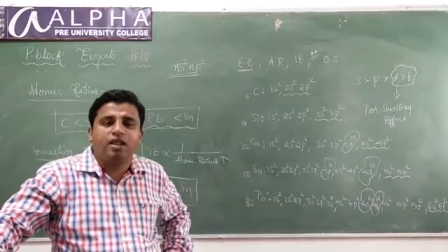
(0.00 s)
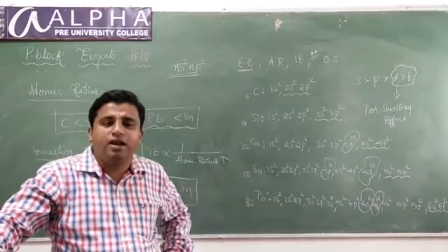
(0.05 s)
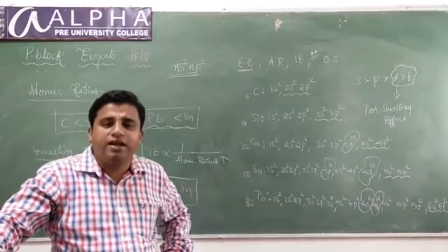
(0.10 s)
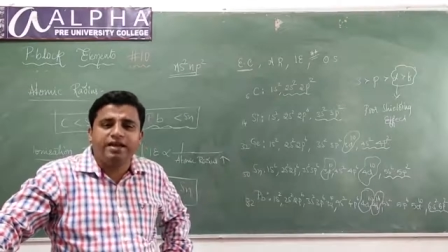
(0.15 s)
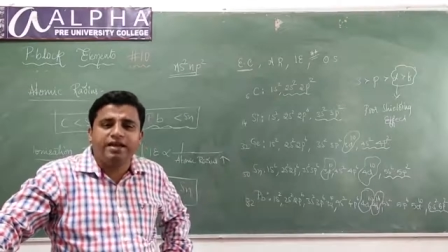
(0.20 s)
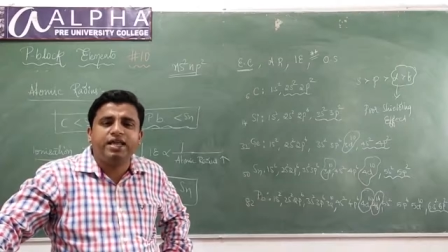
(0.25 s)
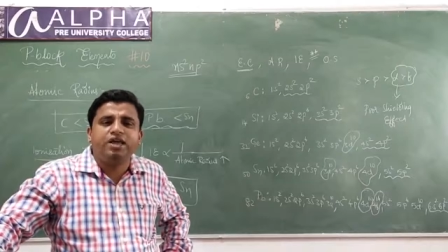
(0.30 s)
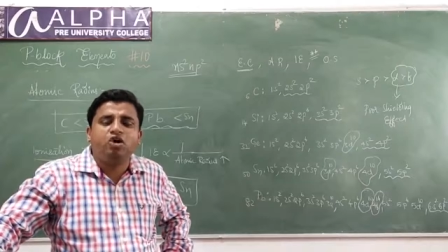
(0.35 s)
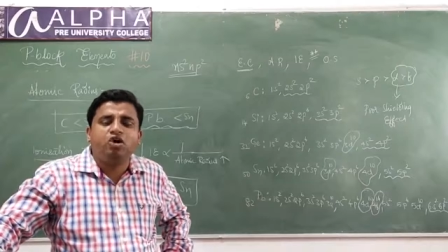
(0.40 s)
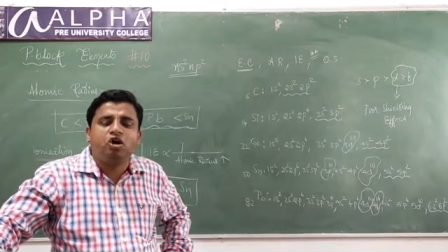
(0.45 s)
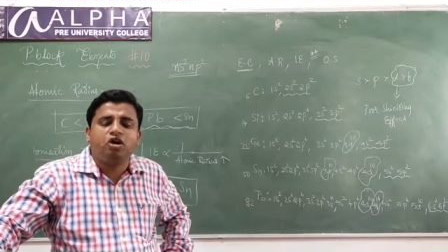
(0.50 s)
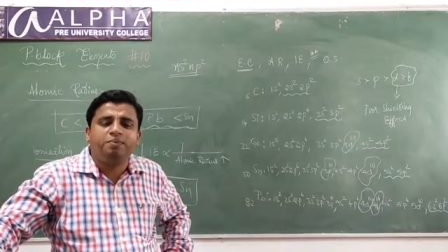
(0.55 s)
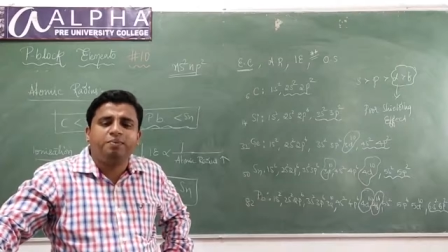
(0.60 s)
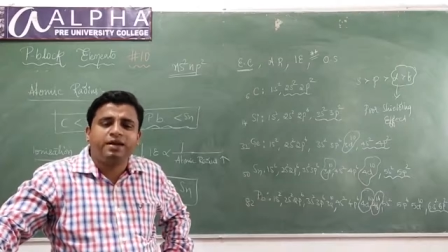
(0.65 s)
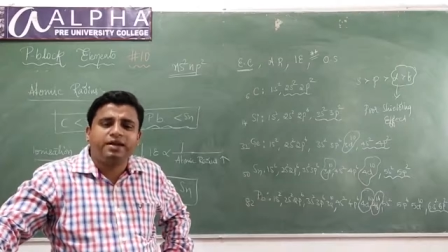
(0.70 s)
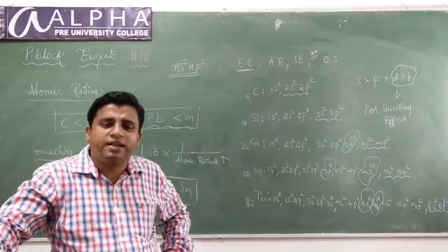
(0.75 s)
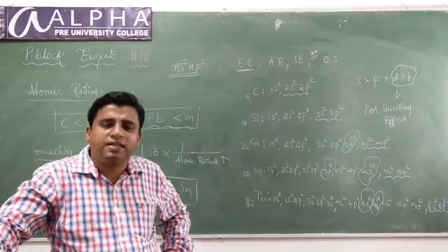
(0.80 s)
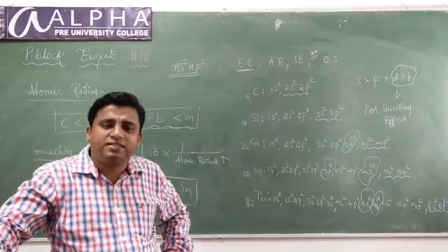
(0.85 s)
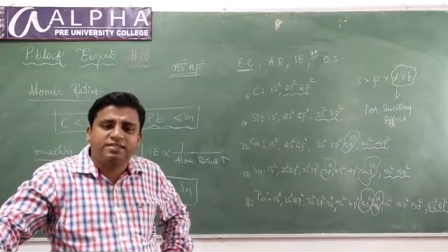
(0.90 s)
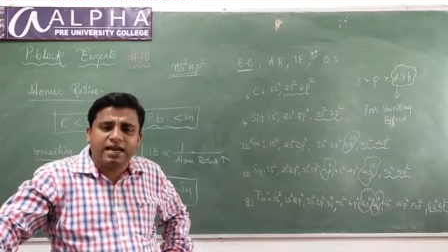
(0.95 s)
d
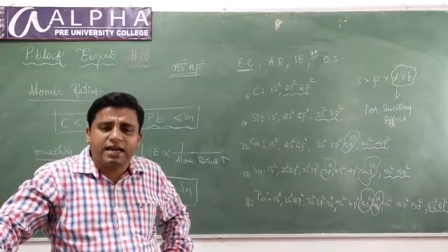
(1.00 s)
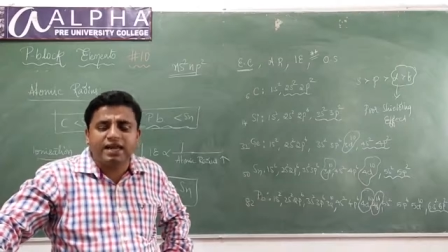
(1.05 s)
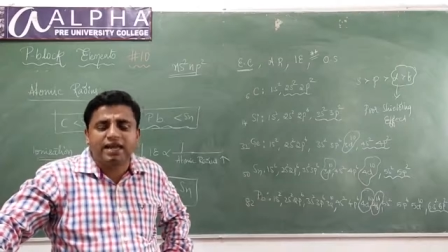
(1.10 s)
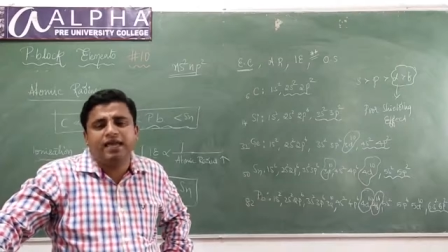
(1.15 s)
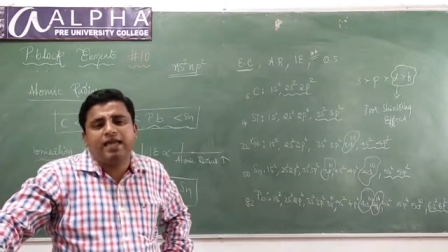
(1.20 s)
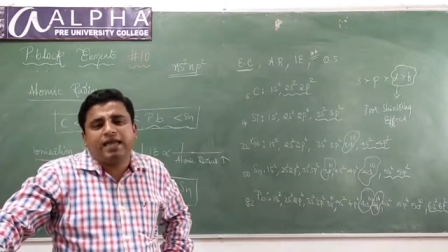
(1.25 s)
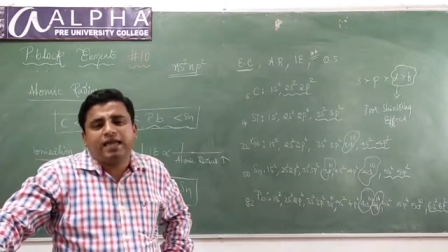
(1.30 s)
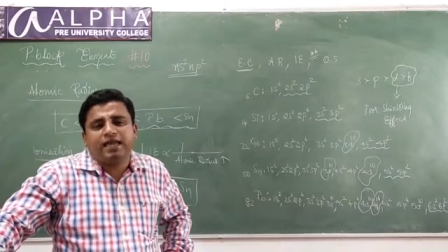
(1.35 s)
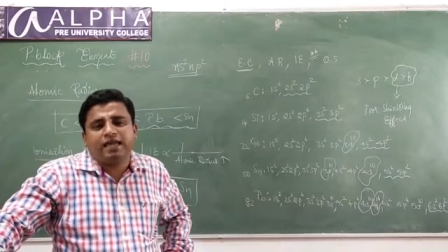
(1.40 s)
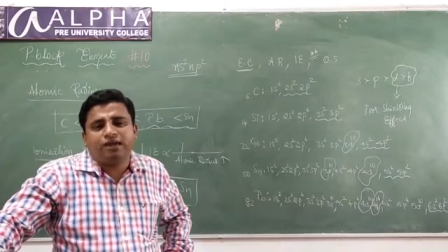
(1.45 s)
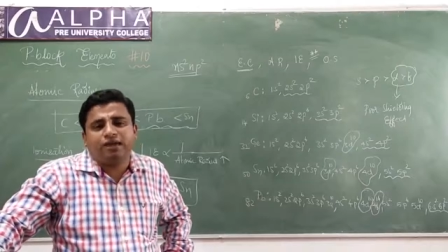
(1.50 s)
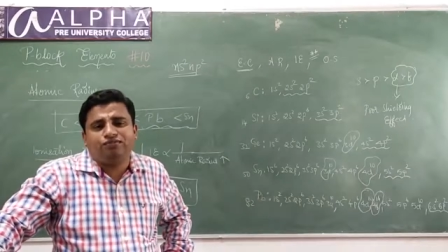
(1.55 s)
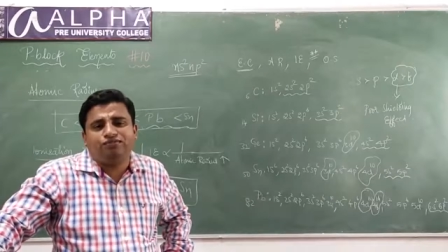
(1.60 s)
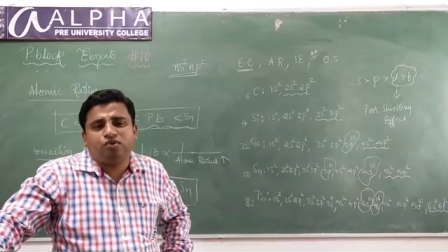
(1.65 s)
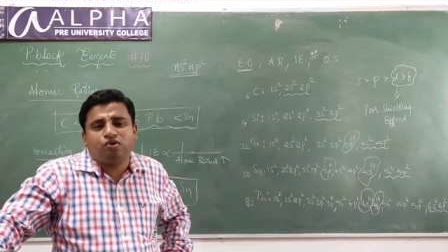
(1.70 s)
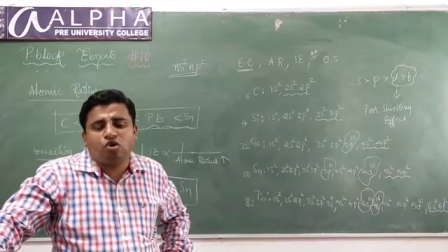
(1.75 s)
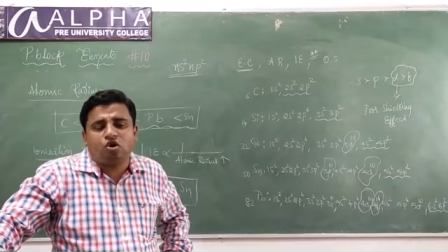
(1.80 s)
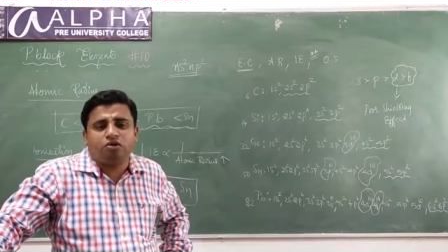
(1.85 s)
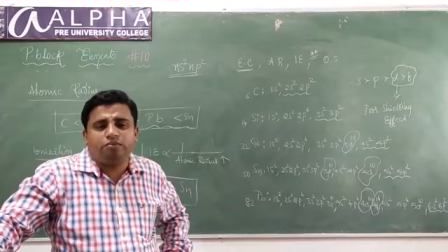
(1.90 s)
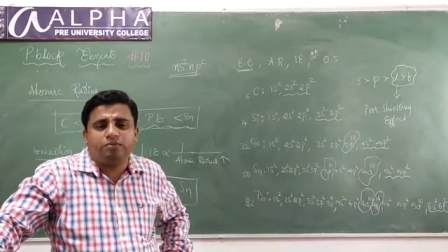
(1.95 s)
orbitals and f
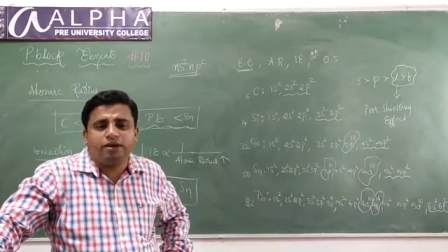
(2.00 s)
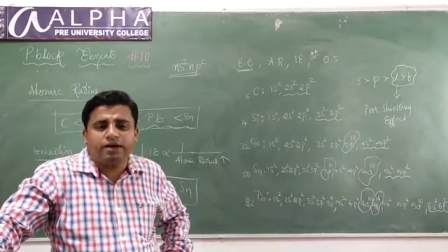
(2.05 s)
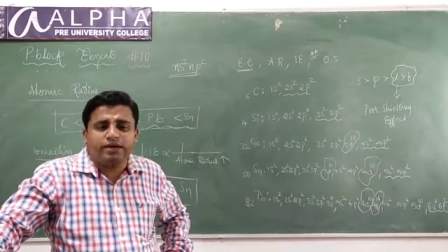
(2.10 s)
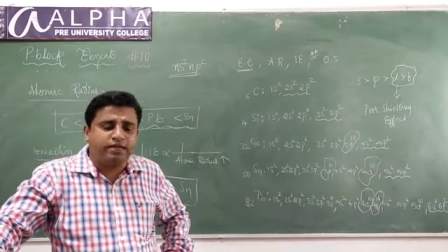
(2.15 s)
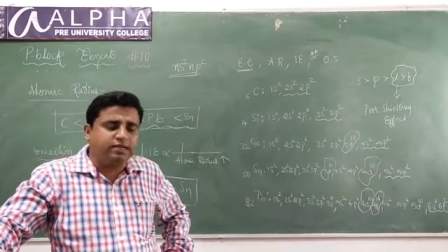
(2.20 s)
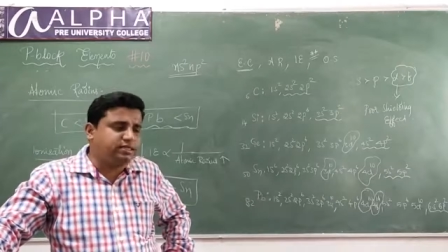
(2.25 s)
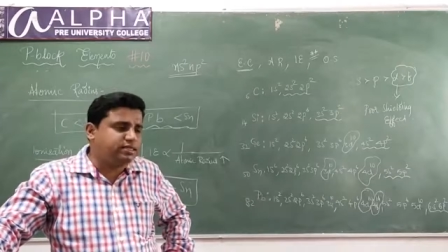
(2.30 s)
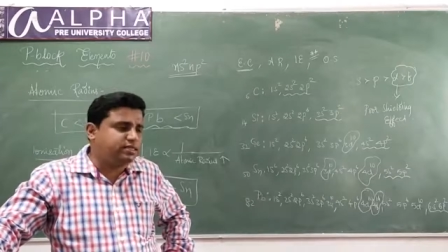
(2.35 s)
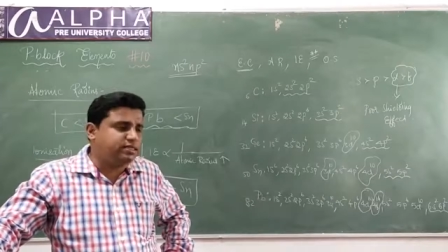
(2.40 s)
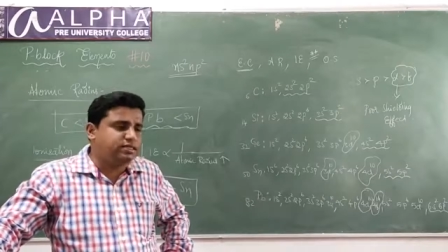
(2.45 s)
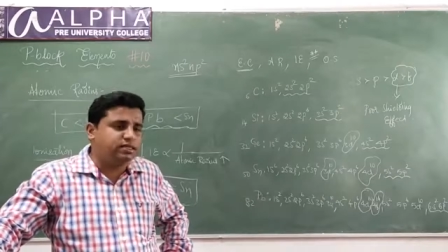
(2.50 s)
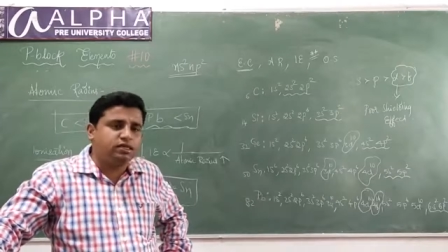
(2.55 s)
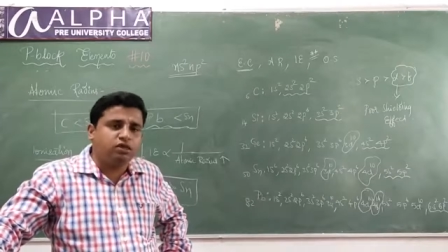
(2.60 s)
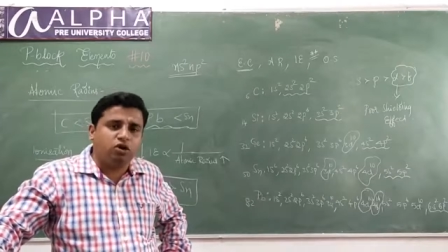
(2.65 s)
orbitals.